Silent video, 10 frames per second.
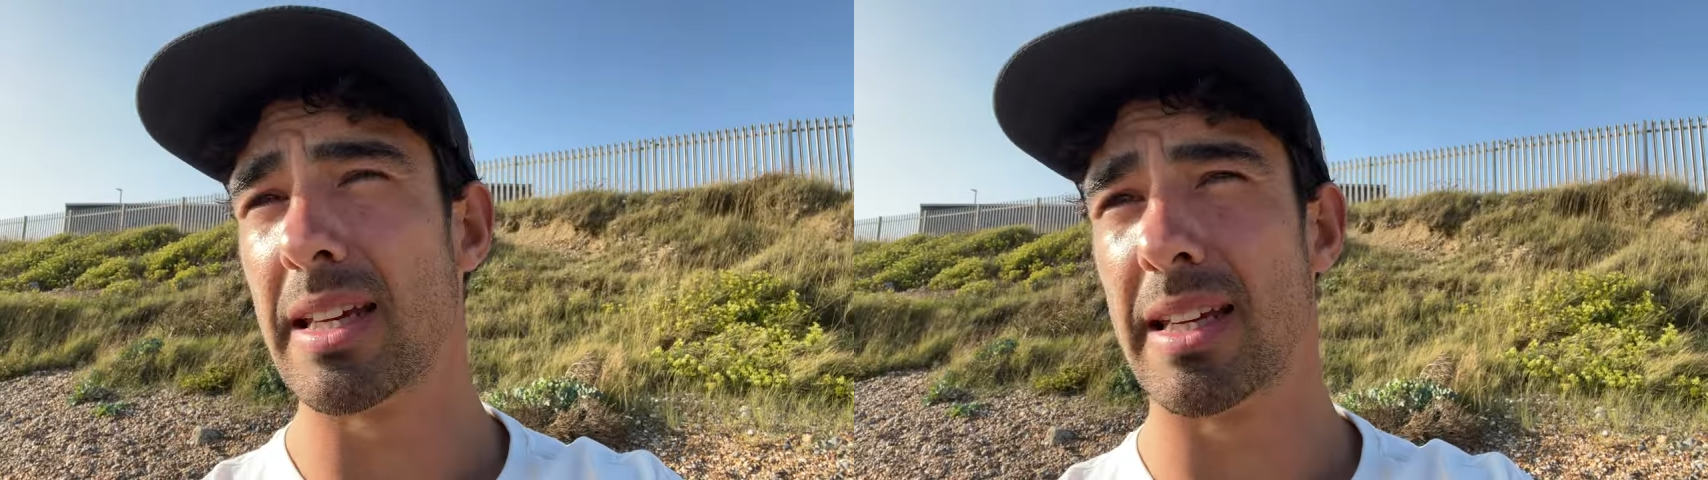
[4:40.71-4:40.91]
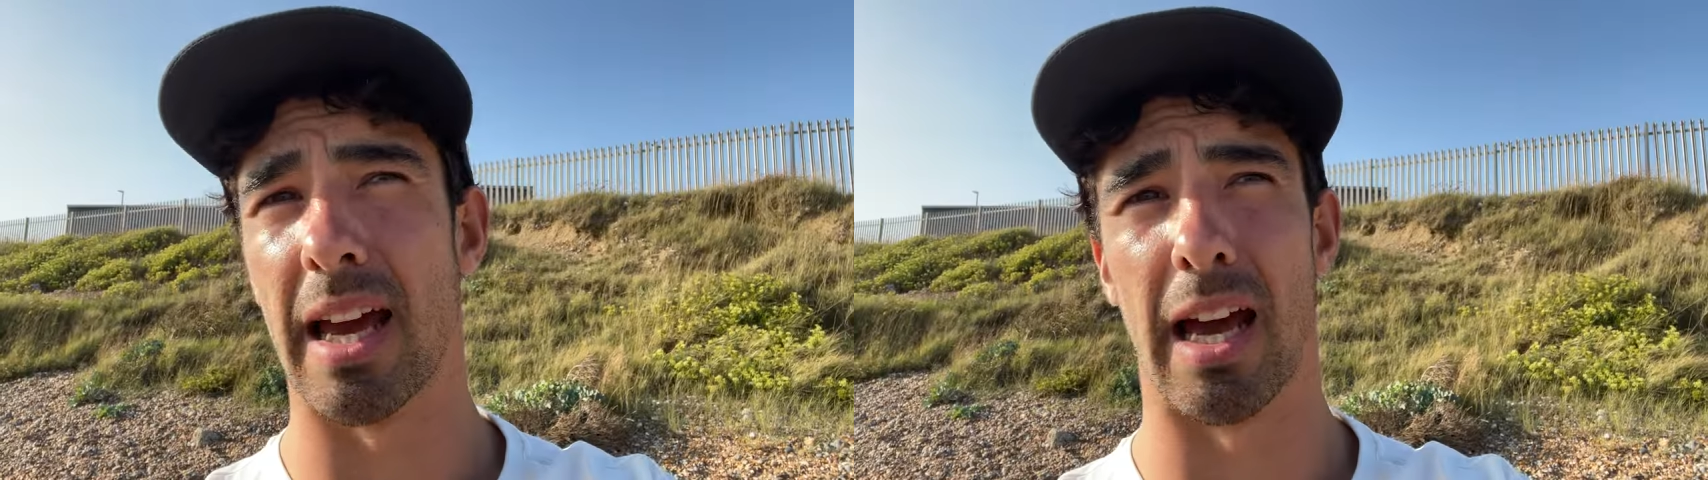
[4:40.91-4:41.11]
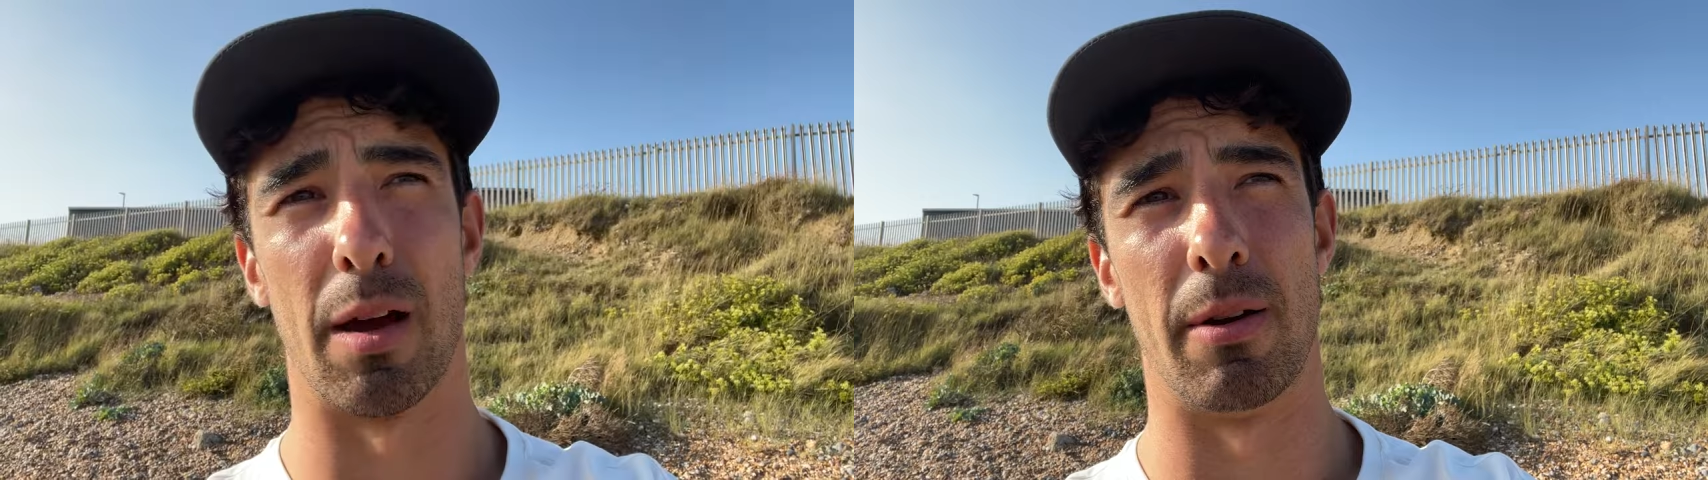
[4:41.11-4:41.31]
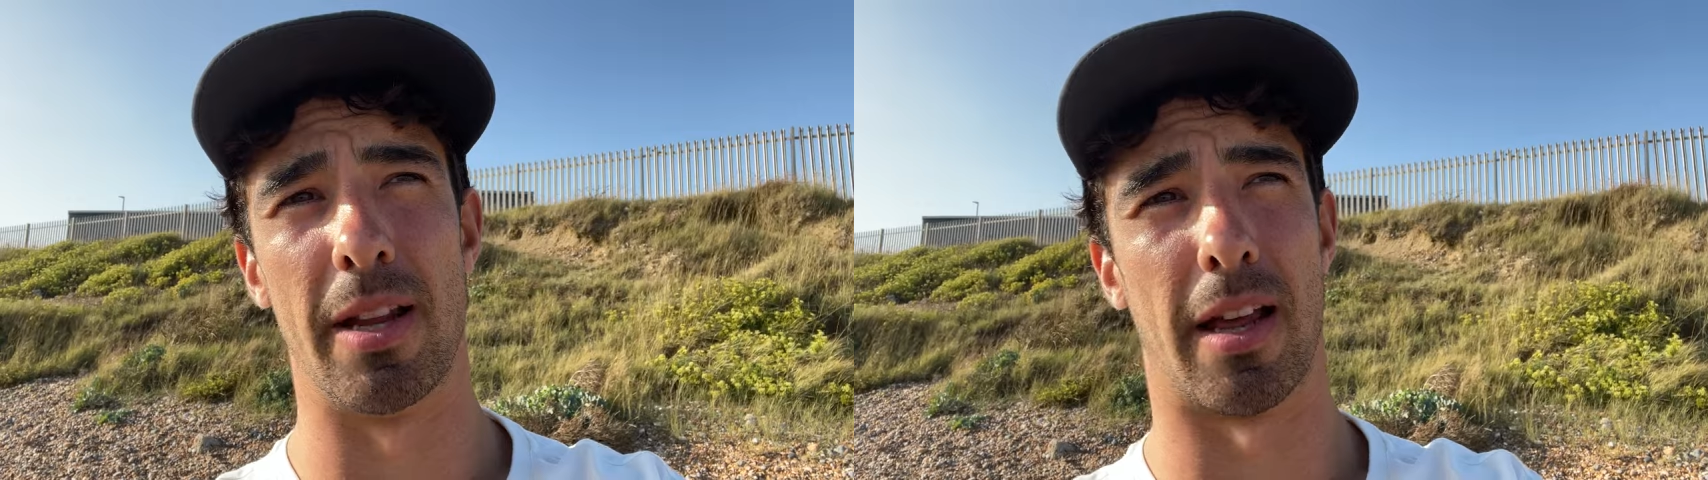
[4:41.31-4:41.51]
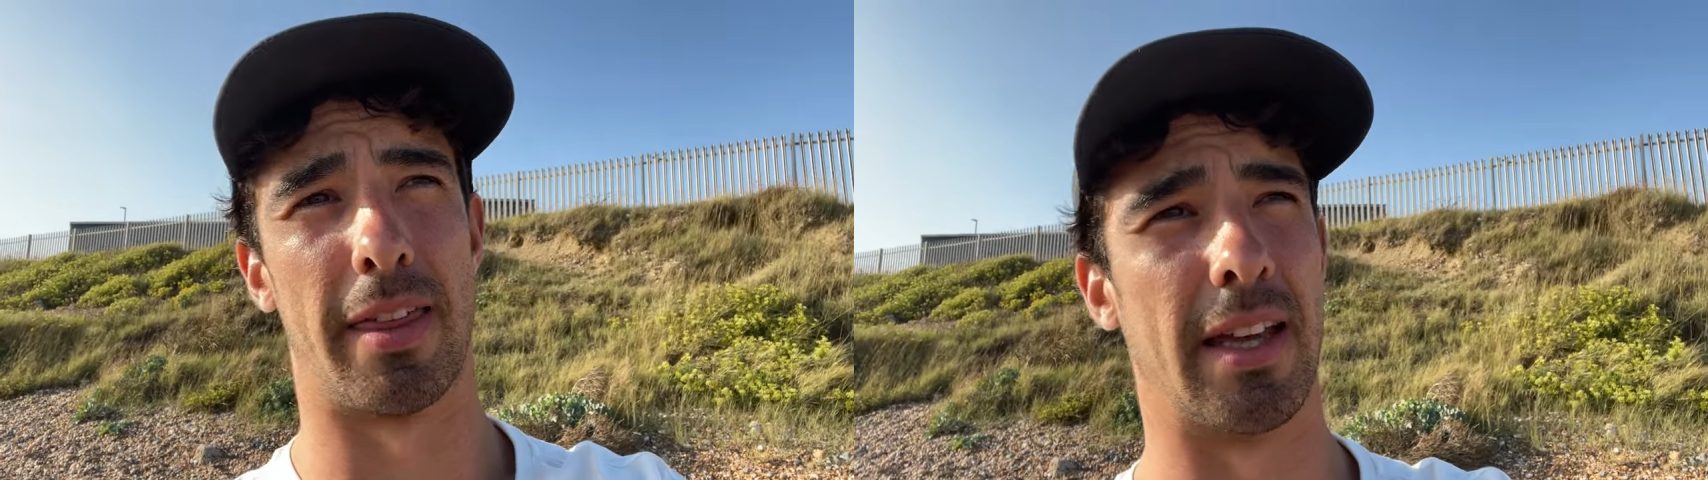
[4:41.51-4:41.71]

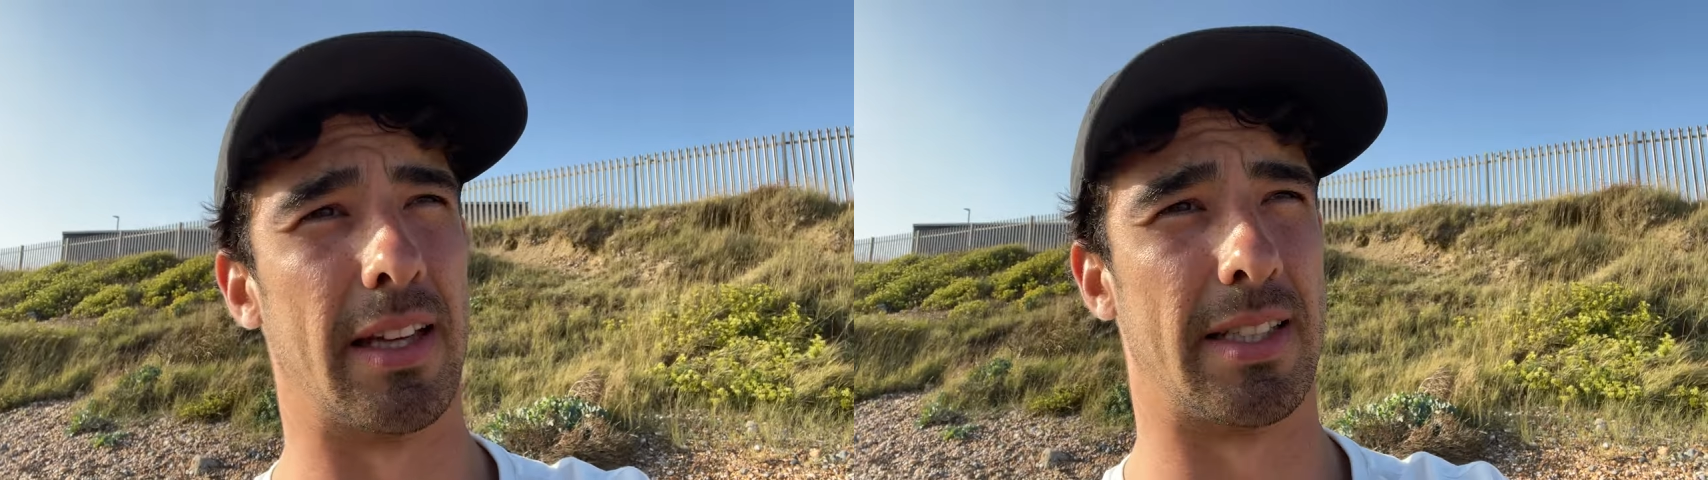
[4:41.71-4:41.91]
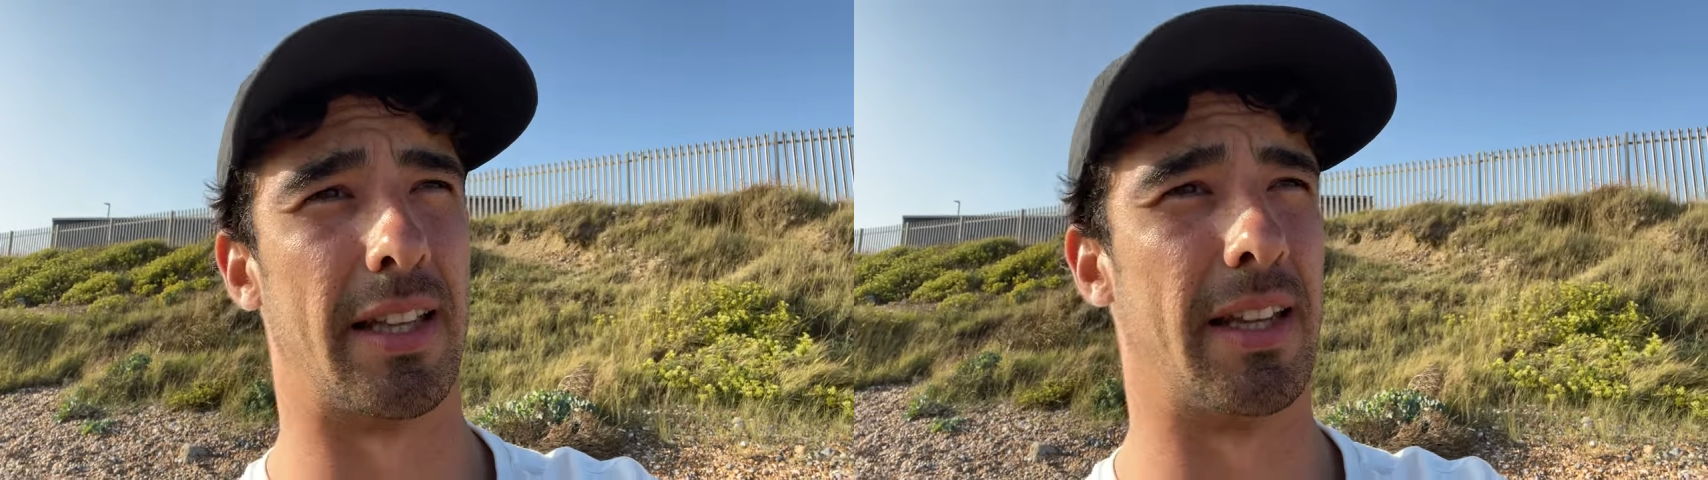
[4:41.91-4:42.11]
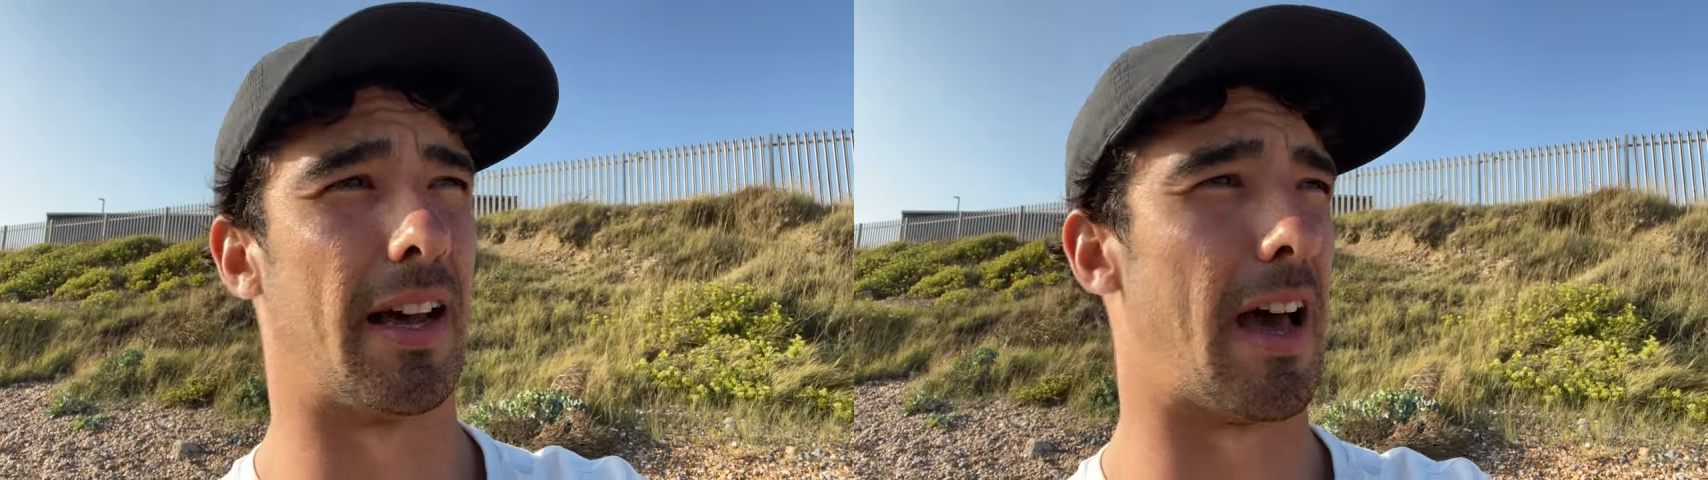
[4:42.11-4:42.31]
I think that's something that